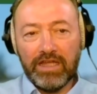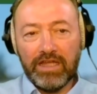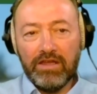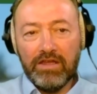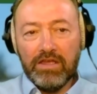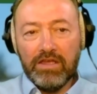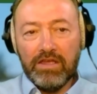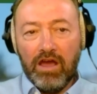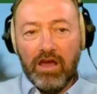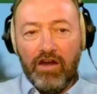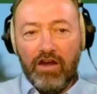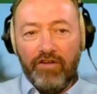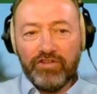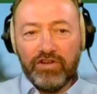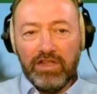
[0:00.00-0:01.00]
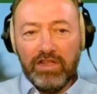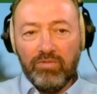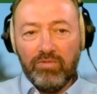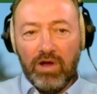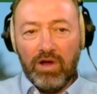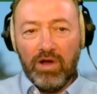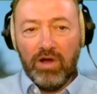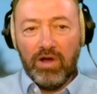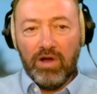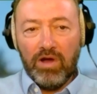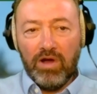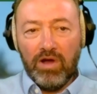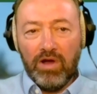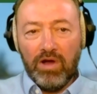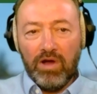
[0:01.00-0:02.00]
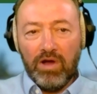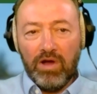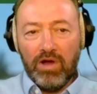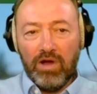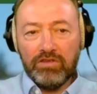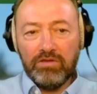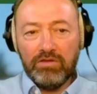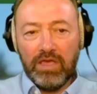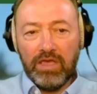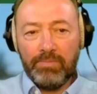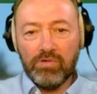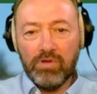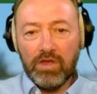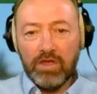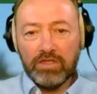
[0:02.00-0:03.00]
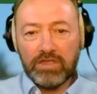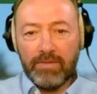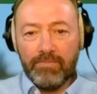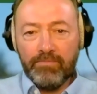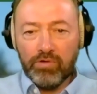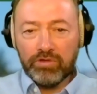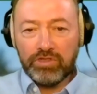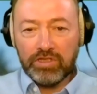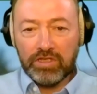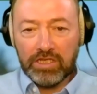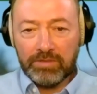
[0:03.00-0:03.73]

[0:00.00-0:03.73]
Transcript: Now, after a little while, you do hear people,